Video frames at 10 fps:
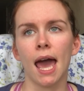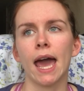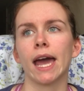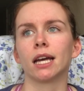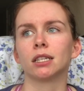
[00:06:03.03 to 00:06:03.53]

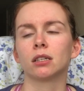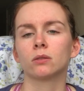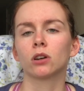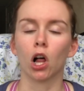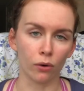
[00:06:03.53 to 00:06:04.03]
and
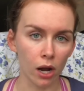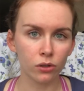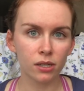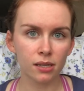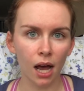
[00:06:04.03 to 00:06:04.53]
Colorado
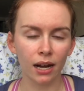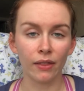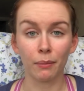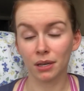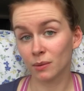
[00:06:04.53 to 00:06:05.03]
does not, and
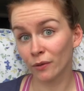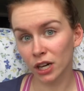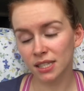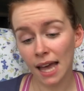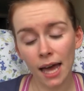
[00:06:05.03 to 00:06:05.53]
that makes me
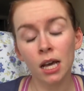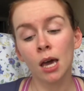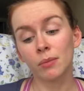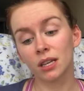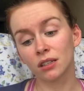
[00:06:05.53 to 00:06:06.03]
very sad
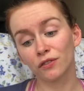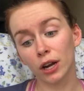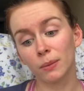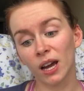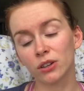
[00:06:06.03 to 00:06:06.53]
because
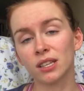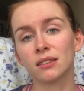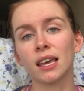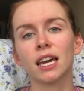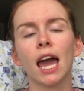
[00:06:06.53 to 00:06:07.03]
Fred Meyer's
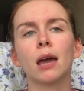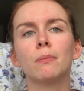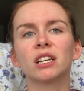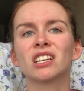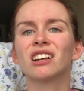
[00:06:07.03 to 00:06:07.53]
is like a
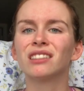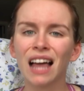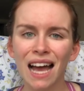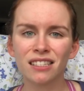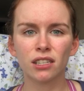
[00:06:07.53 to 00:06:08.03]
much
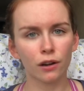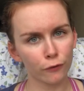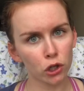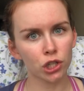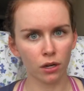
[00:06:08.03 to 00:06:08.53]
classier
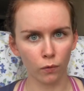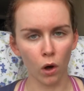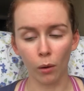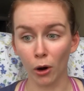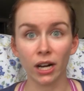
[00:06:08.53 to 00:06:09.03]
version of
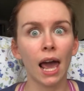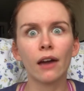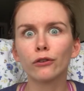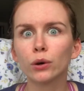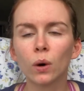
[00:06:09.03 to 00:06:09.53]
Walmart.
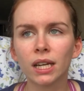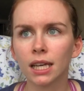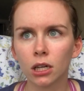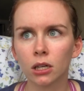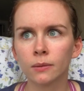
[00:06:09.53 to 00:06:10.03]
Everyone
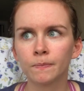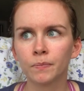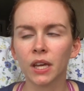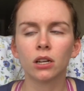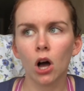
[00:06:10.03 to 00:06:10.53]
here
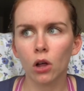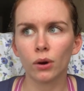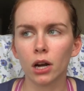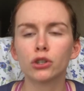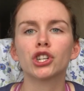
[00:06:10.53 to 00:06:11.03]
in
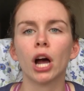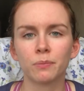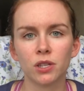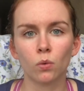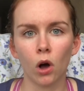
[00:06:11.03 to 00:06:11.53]
Colorado
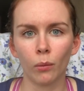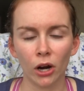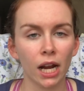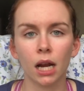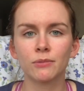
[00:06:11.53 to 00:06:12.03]
shops at
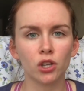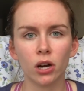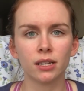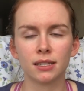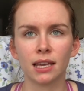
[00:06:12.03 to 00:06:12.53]
Walmart, and I'm sorry
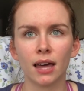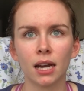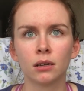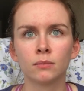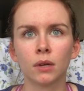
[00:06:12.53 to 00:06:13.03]
to say
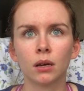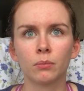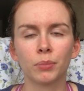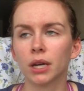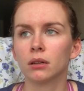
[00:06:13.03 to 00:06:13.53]
that,
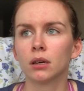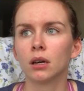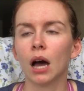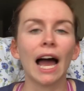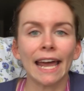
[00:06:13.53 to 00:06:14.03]
but
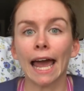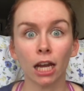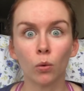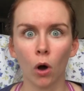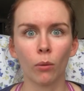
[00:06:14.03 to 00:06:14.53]
I
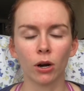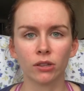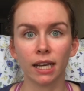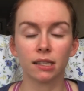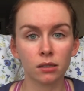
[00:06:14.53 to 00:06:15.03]
hate Walmart.
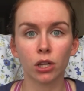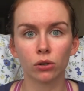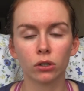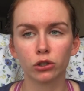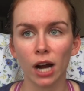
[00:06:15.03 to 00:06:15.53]
Like, it's
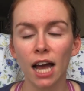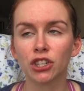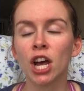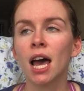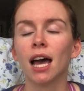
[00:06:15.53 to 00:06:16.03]
literal trash.
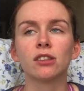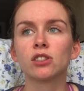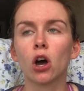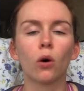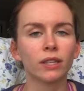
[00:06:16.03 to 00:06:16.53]
And
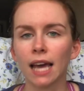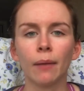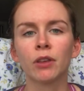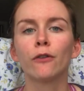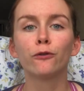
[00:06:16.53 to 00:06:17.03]
so yeah,
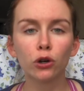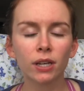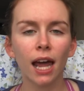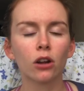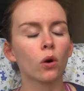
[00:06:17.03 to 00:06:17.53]
food
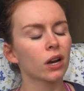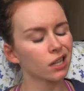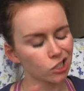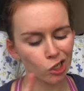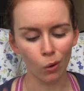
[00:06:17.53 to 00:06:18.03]

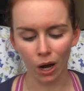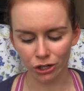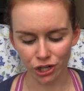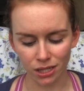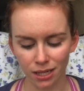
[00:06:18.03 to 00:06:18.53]
category to
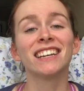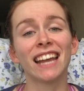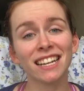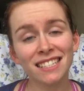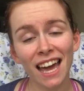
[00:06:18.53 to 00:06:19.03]
Washington.
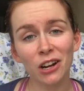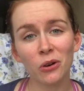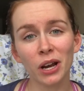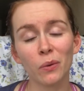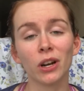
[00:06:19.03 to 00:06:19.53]
Next
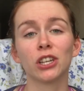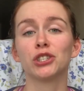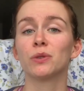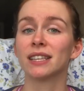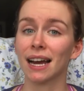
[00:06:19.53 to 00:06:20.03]
category we're gonna
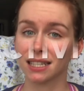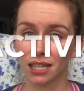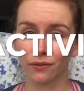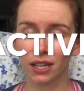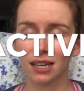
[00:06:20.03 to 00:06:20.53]
do is
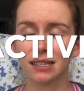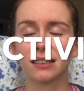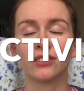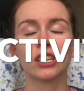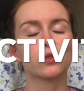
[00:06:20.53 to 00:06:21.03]
activities.
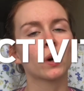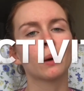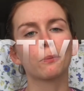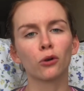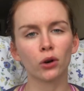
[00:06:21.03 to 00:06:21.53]
This one
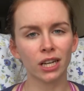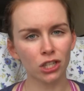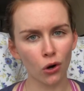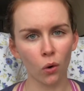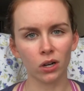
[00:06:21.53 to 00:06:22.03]
I'm pretty
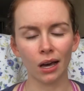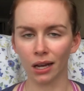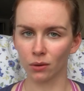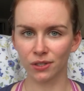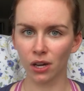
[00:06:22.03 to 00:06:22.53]
torn on.
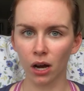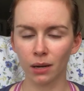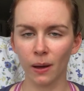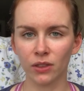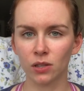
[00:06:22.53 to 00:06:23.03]
I was talking
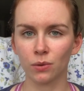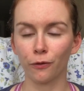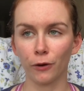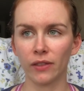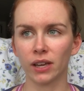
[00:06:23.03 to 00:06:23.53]
about this with a
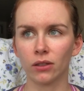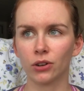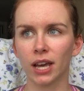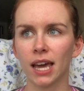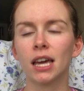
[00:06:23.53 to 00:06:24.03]
friend the other
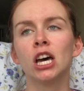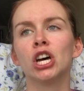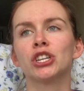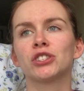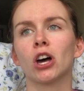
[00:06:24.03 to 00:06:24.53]
day.
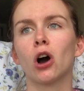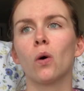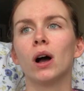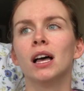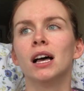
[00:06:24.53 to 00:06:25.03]
So